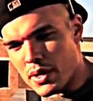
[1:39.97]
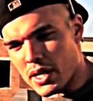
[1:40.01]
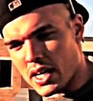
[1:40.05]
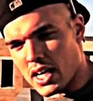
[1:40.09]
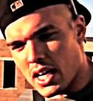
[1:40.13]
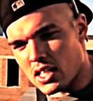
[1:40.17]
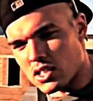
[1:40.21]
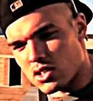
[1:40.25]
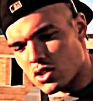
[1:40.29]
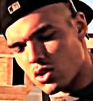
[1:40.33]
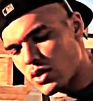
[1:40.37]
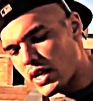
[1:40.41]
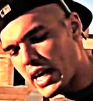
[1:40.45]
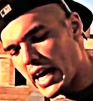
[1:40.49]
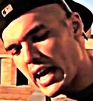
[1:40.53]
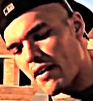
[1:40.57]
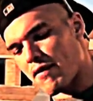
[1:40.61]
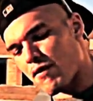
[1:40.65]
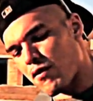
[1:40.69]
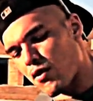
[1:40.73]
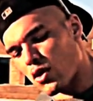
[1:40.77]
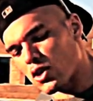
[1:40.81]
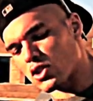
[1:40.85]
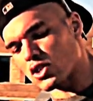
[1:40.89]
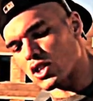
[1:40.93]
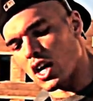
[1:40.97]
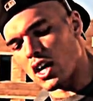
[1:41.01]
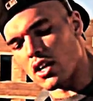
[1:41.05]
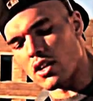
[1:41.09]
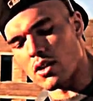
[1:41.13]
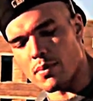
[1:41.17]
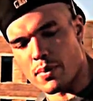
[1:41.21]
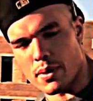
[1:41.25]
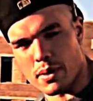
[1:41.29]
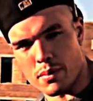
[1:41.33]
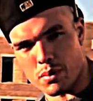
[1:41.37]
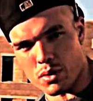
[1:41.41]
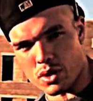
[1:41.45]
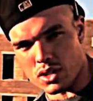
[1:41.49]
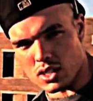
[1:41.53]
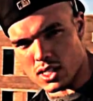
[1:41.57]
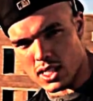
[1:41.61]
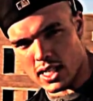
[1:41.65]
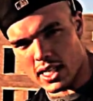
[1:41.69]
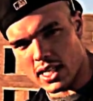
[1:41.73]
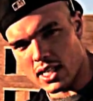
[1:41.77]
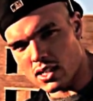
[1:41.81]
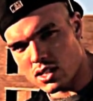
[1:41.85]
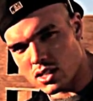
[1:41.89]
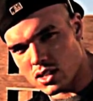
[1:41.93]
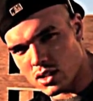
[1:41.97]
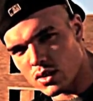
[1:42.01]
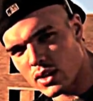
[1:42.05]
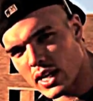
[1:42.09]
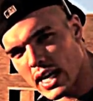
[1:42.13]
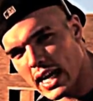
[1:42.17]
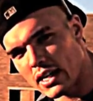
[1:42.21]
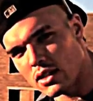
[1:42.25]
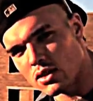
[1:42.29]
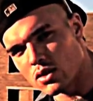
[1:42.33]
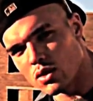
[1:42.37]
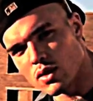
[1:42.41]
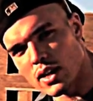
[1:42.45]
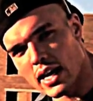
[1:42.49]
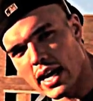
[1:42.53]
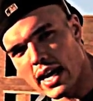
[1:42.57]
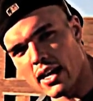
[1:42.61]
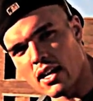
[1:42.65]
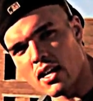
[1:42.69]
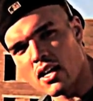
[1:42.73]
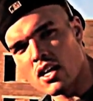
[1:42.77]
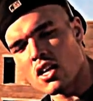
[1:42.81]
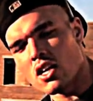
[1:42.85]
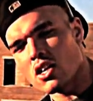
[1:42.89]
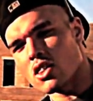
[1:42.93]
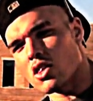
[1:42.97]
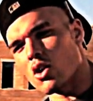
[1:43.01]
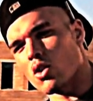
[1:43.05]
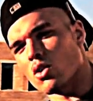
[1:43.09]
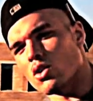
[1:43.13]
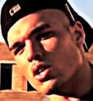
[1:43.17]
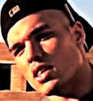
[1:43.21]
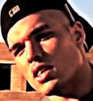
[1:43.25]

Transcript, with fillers: because you can't force other people to change. You can't do that. The